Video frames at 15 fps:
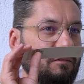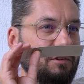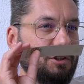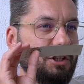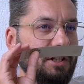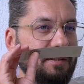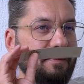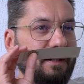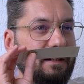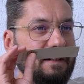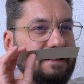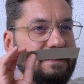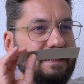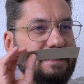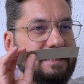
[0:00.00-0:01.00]
just
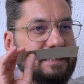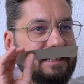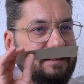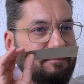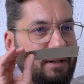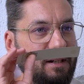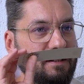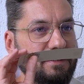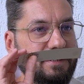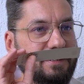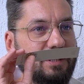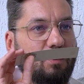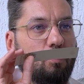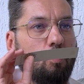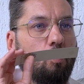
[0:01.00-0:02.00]
because it smells
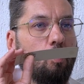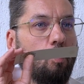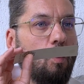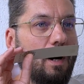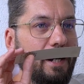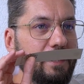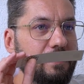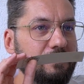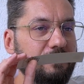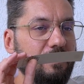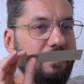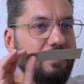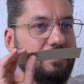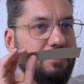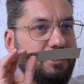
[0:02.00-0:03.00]
so
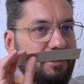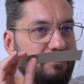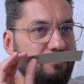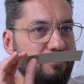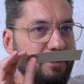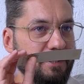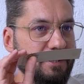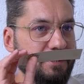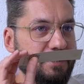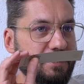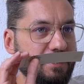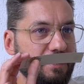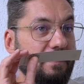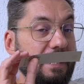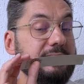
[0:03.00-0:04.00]
wildly
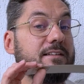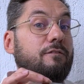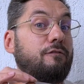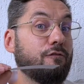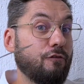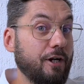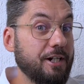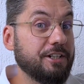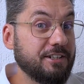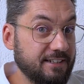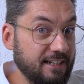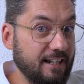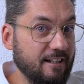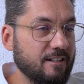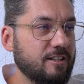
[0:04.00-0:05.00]
different as a fresh
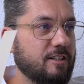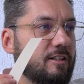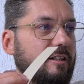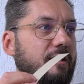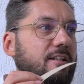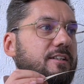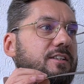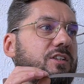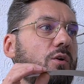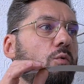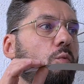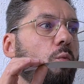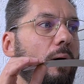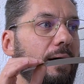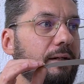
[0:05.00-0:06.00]
scent, so
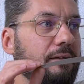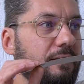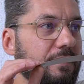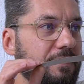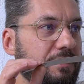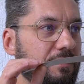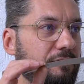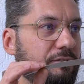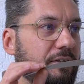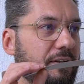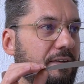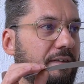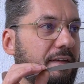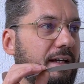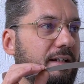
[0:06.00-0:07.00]
wildly
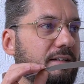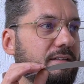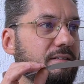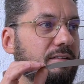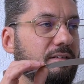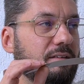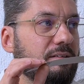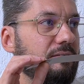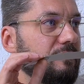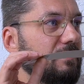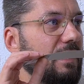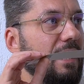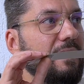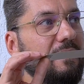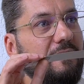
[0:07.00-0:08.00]
different than
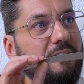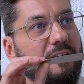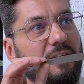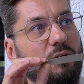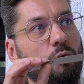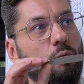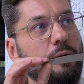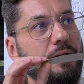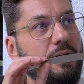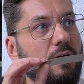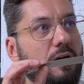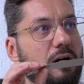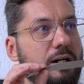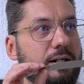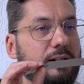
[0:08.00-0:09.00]
anything we
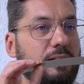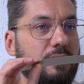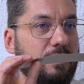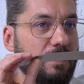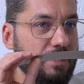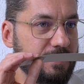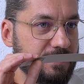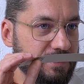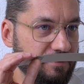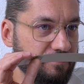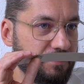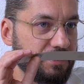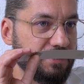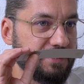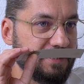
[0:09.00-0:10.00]
are
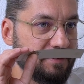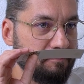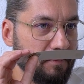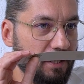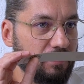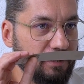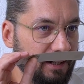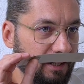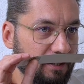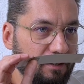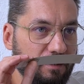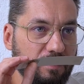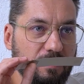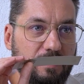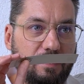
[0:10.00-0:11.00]
accustomed to
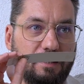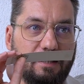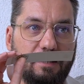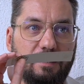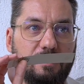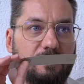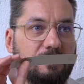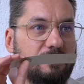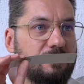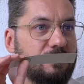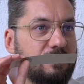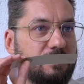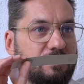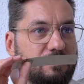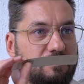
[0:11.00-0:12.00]
smelling and
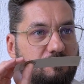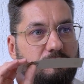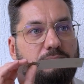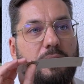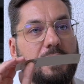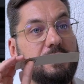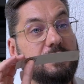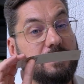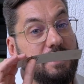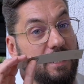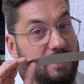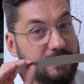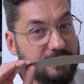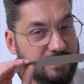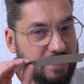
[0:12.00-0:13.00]
by
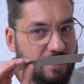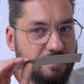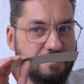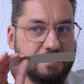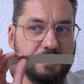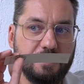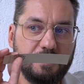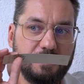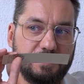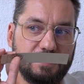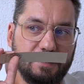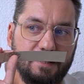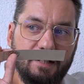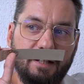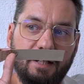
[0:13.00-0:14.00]
today's standards.
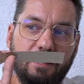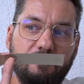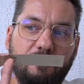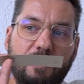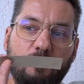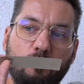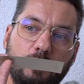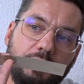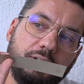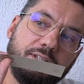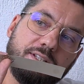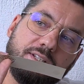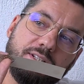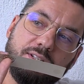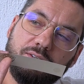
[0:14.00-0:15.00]
And if I were
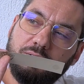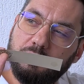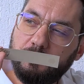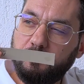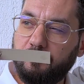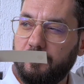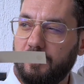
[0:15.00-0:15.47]
to